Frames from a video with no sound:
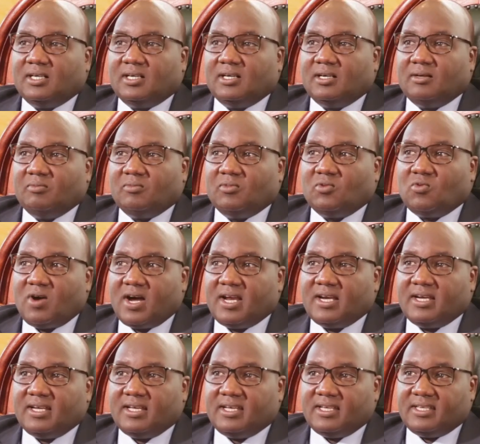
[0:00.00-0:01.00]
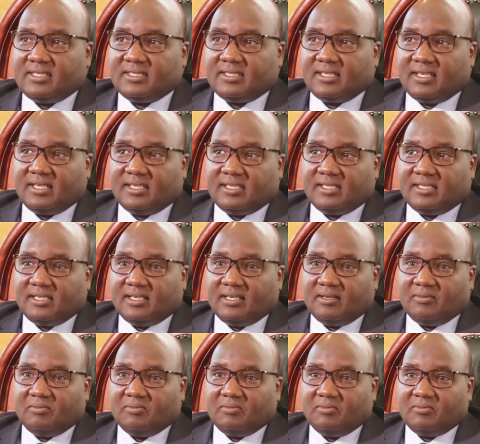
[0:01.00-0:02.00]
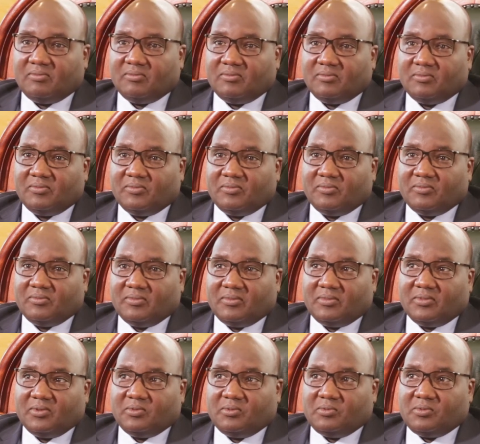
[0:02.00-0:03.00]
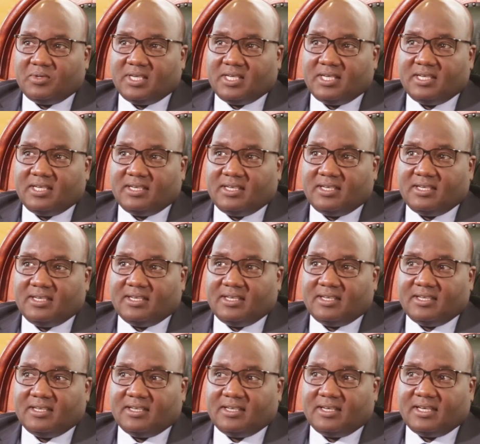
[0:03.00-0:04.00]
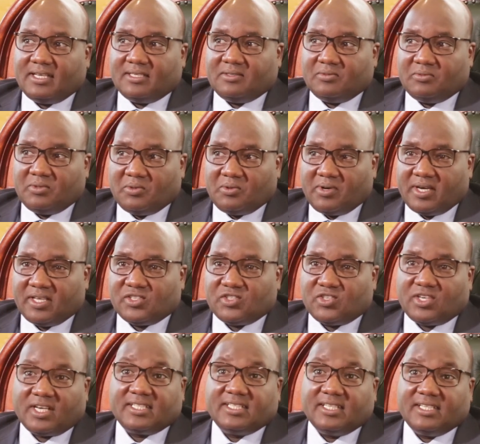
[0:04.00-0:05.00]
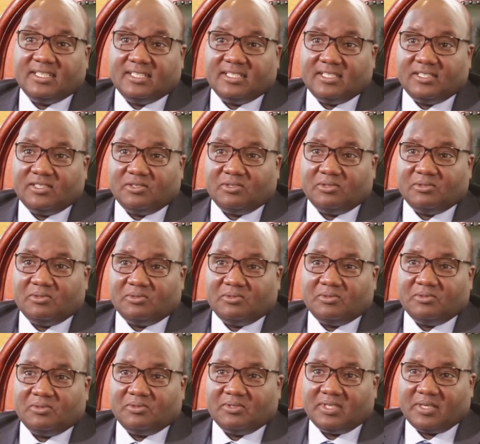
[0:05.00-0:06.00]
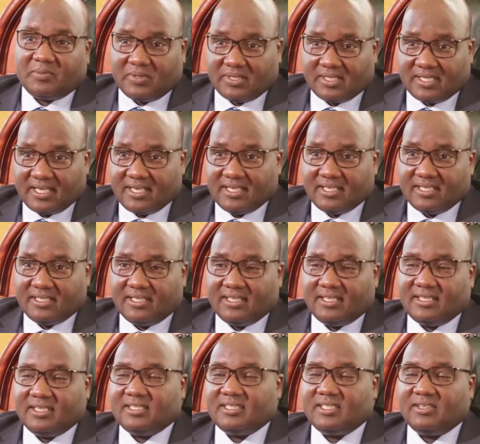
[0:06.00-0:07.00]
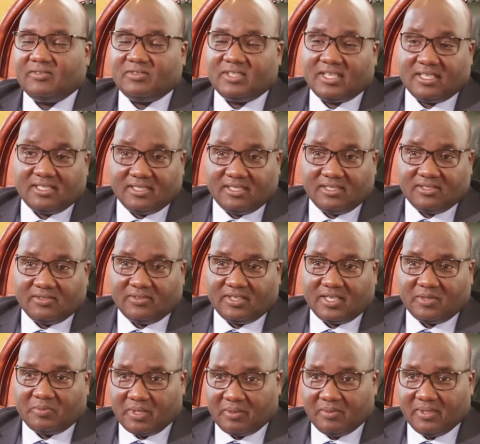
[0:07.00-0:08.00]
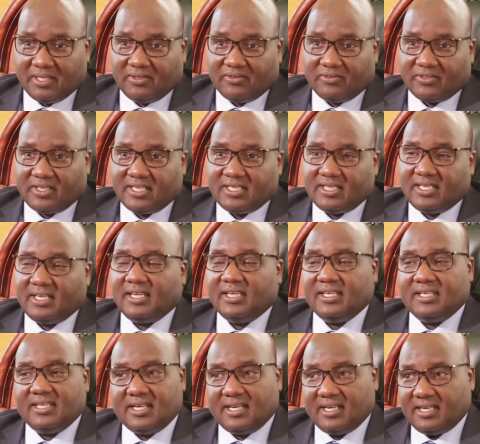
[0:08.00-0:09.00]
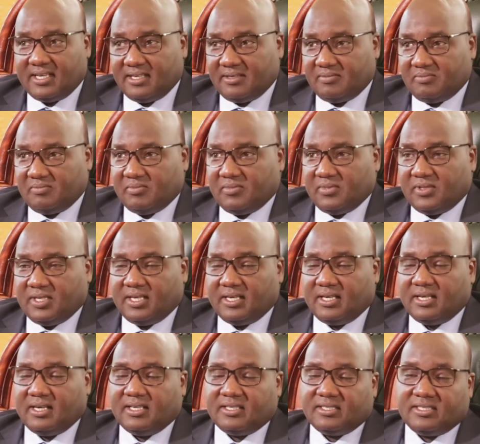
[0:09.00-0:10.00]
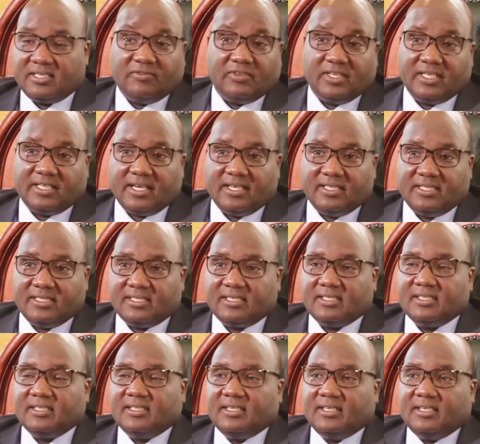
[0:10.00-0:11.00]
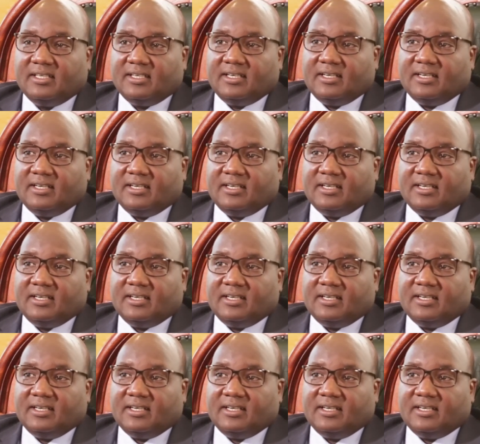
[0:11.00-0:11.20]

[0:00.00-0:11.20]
One is that we were instructed to represent the Chief Justice of the Republic of Kenya in a civil case.